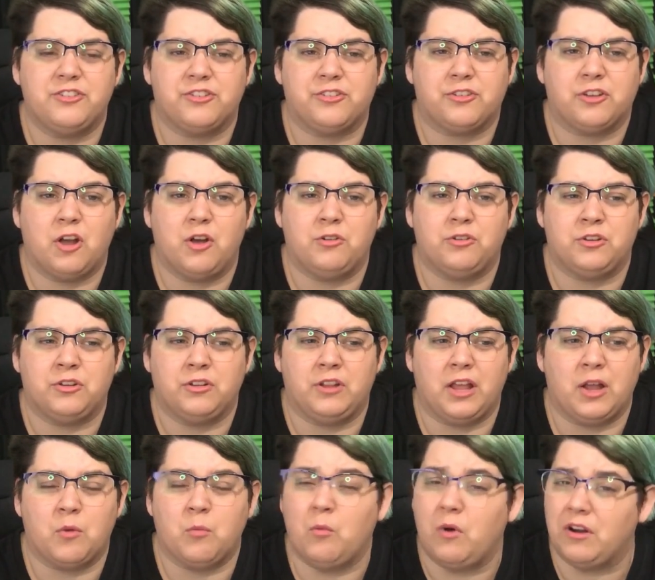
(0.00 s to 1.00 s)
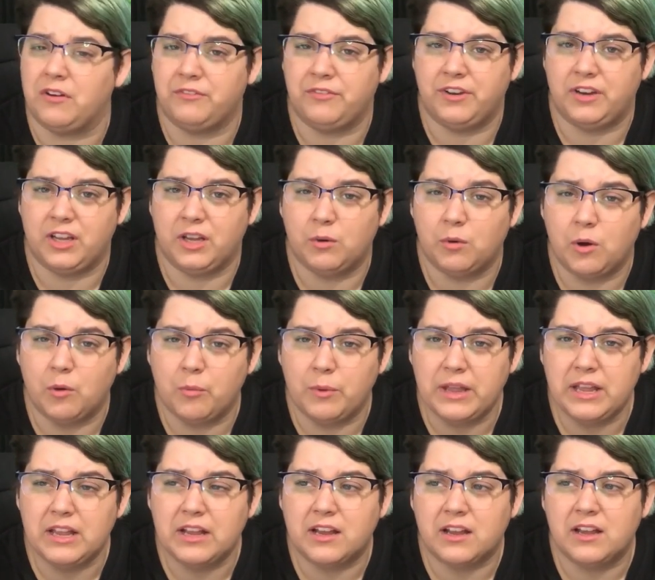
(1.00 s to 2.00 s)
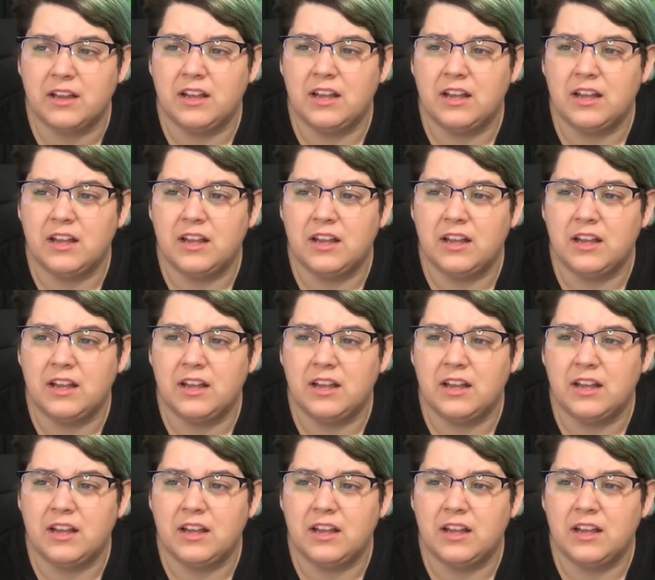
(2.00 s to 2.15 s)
just go to like one video a week